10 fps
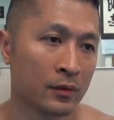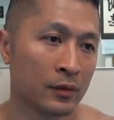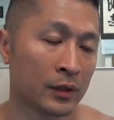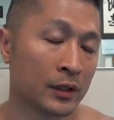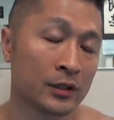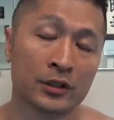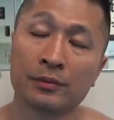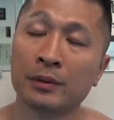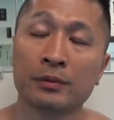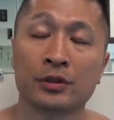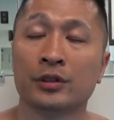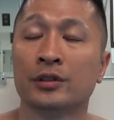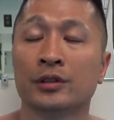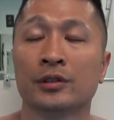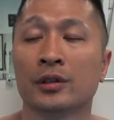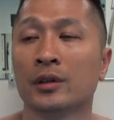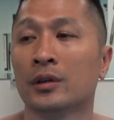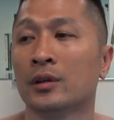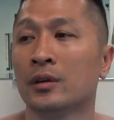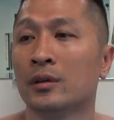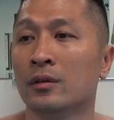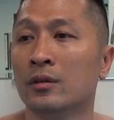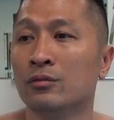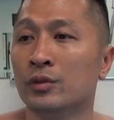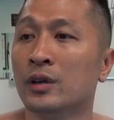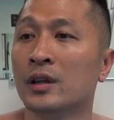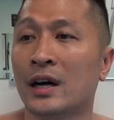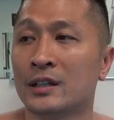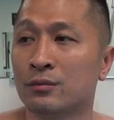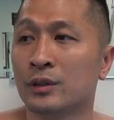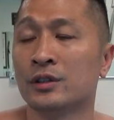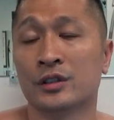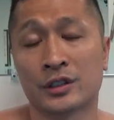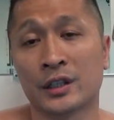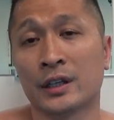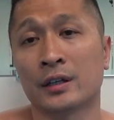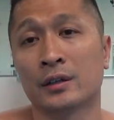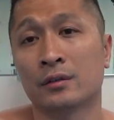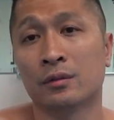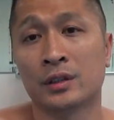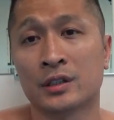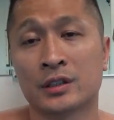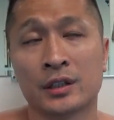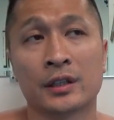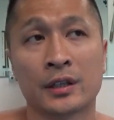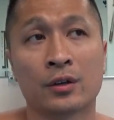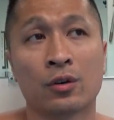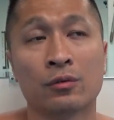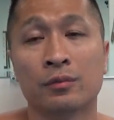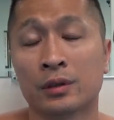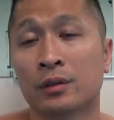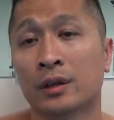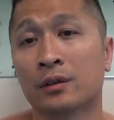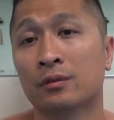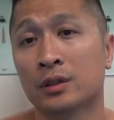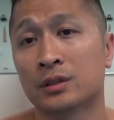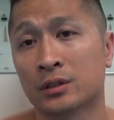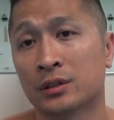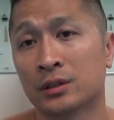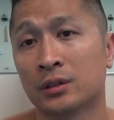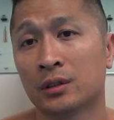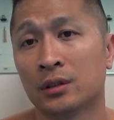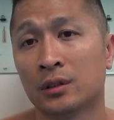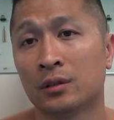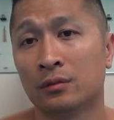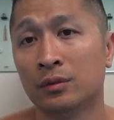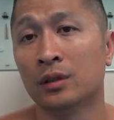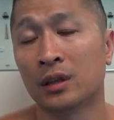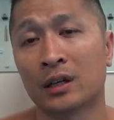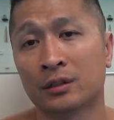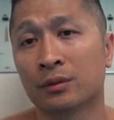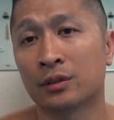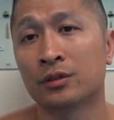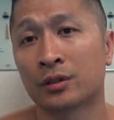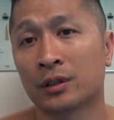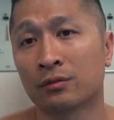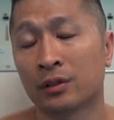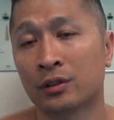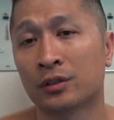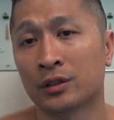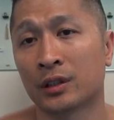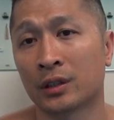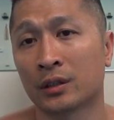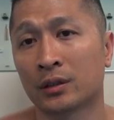I, I think just people should just realize what they're saying when they say that they hope McGregor wins. Realize what they're trying, what they're saying.